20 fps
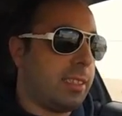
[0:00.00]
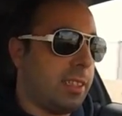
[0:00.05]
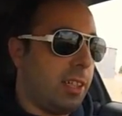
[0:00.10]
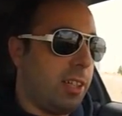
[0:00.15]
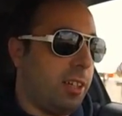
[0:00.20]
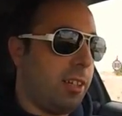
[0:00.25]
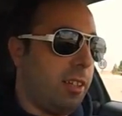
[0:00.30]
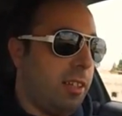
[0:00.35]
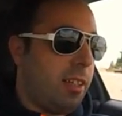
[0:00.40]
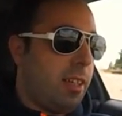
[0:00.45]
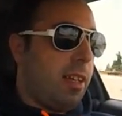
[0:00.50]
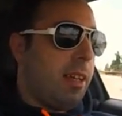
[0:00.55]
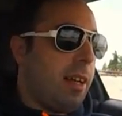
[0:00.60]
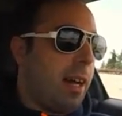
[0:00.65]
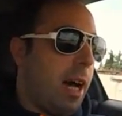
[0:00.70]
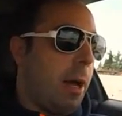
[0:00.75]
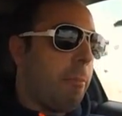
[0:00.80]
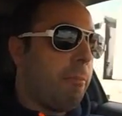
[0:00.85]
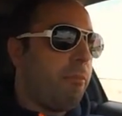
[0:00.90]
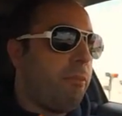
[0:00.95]
So
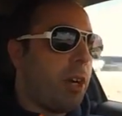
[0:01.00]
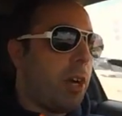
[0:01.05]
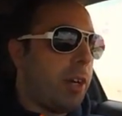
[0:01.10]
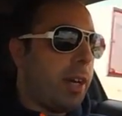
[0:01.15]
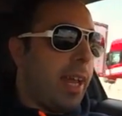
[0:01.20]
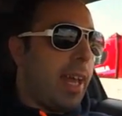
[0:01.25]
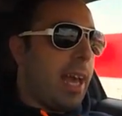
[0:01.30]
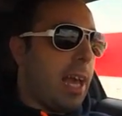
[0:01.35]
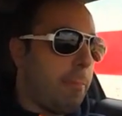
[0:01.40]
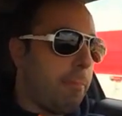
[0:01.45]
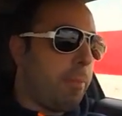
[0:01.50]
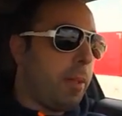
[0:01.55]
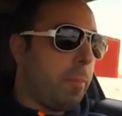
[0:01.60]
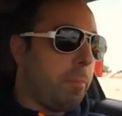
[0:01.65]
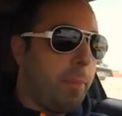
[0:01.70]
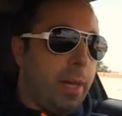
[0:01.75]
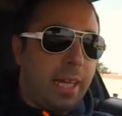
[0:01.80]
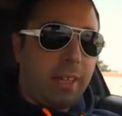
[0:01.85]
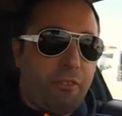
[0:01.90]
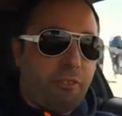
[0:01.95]
I'm very happy.
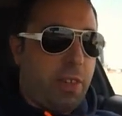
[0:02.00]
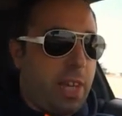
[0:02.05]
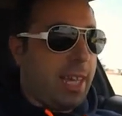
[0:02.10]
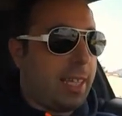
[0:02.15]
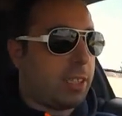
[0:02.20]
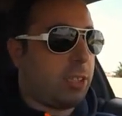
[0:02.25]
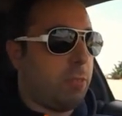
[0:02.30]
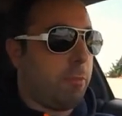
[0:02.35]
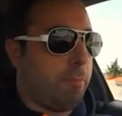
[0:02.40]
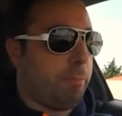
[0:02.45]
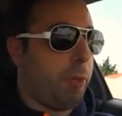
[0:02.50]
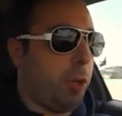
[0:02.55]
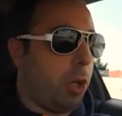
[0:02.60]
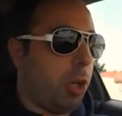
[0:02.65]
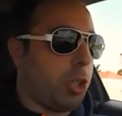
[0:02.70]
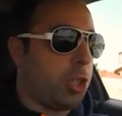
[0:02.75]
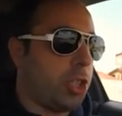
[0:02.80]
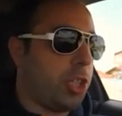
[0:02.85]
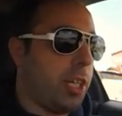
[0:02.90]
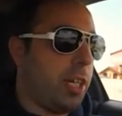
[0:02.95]
Big thanks to
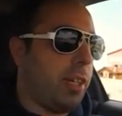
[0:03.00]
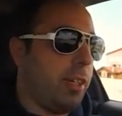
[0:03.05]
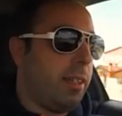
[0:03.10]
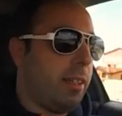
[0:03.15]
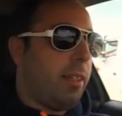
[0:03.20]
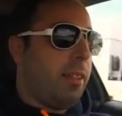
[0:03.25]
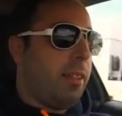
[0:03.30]
Porsche